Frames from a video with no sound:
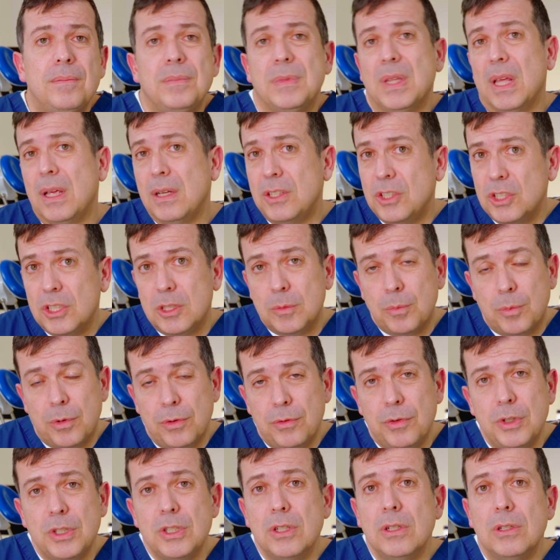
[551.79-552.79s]
They're just
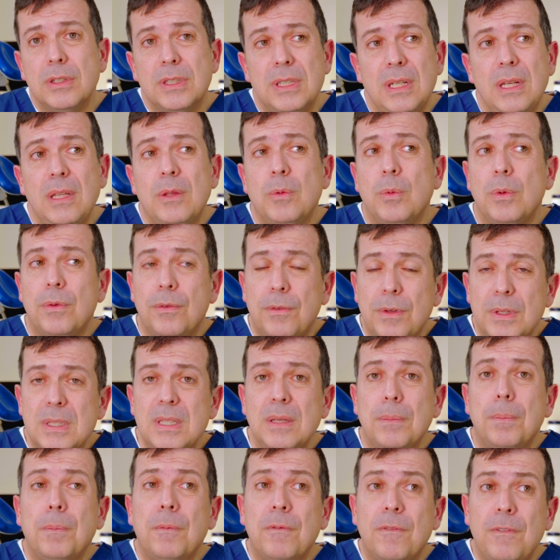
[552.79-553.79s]
provisional teeth. We're
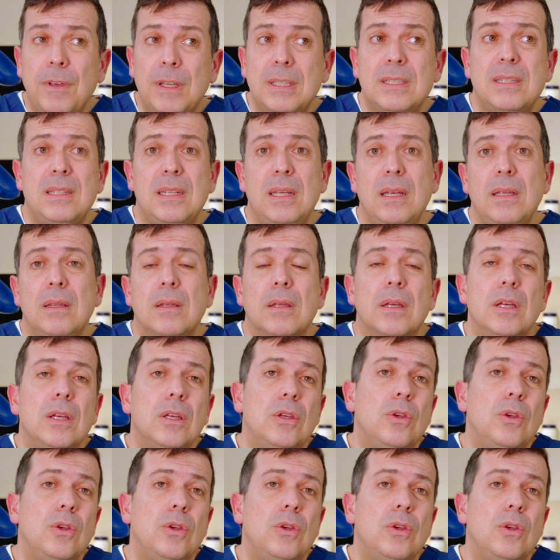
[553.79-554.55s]
fitting fixed teeth